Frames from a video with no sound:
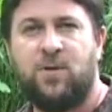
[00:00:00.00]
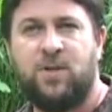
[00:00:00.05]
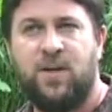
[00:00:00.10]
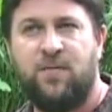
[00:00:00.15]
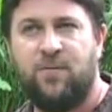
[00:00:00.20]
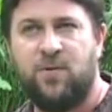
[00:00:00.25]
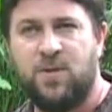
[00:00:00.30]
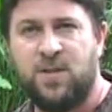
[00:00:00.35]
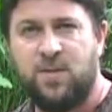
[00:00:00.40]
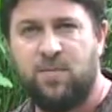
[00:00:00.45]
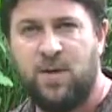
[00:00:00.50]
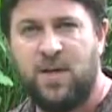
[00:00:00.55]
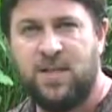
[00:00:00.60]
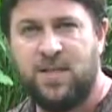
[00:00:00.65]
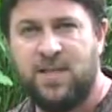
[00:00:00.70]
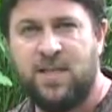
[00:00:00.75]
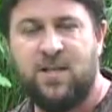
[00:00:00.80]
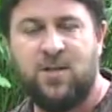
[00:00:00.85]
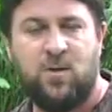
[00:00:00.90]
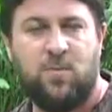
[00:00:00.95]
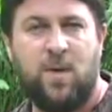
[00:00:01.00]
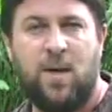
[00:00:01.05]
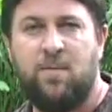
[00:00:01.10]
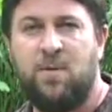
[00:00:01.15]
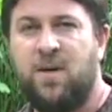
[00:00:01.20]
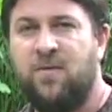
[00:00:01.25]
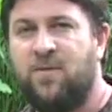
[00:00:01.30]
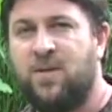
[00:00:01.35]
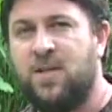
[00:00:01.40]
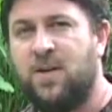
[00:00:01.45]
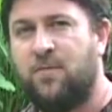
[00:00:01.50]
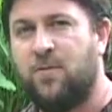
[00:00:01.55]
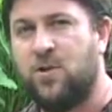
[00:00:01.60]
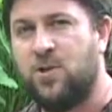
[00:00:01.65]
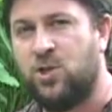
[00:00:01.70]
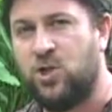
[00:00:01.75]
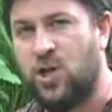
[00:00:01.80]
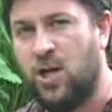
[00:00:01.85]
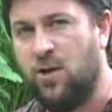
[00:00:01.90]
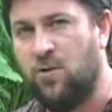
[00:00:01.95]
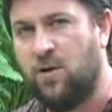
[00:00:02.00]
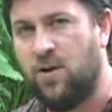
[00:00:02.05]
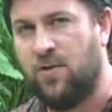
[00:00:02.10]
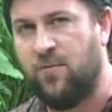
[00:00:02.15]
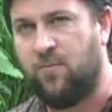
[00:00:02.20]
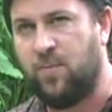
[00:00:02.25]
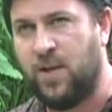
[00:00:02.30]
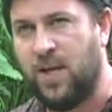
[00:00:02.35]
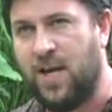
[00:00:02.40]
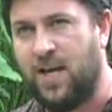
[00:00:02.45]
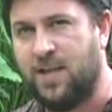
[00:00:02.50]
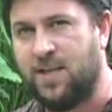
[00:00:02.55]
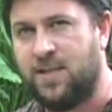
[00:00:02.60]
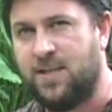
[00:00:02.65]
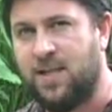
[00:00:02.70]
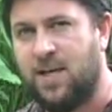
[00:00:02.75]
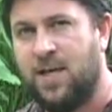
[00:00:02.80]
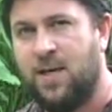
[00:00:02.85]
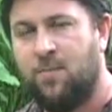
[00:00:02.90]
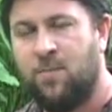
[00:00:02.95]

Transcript: different species or maybe even different genera of plants,